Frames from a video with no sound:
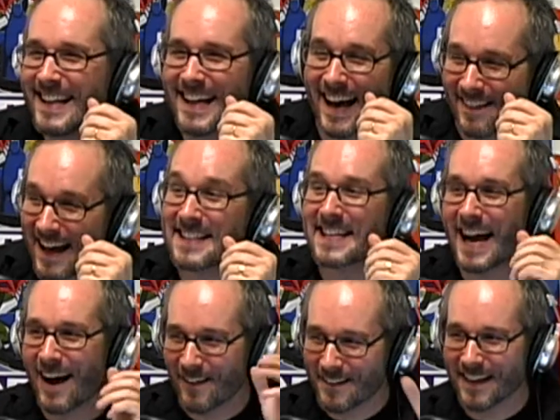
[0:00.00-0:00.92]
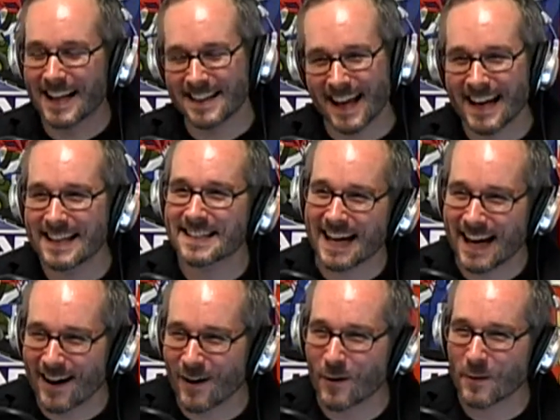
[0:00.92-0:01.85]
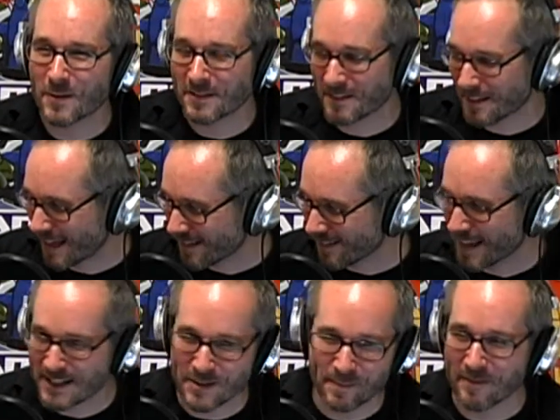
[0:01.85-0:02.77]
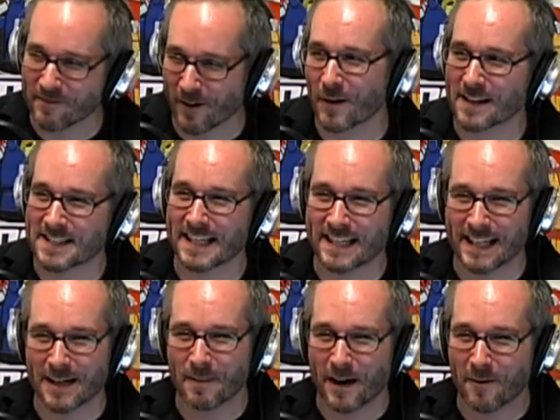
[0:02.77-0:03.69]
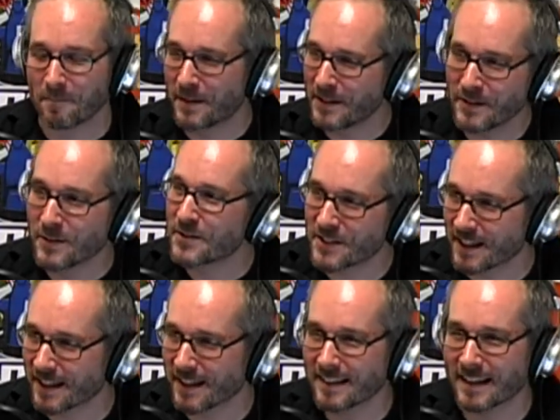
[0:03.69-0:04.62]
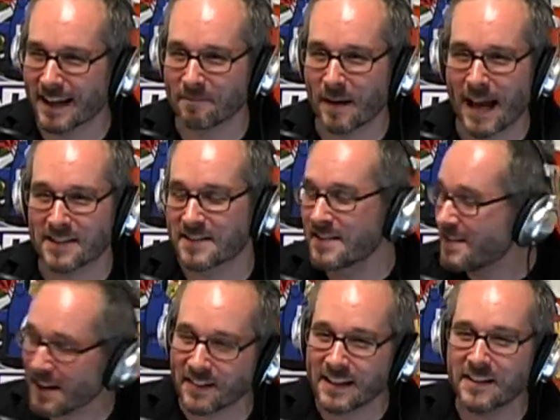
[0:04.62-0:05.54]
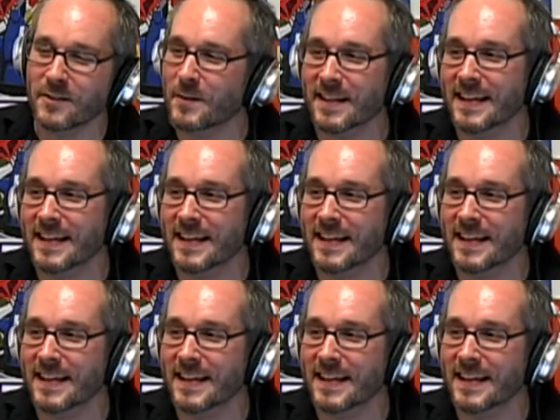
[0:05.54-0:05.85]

Yeah, that's really? How, that is how, like, laser beam focus they can get about minutia that has nothing to do with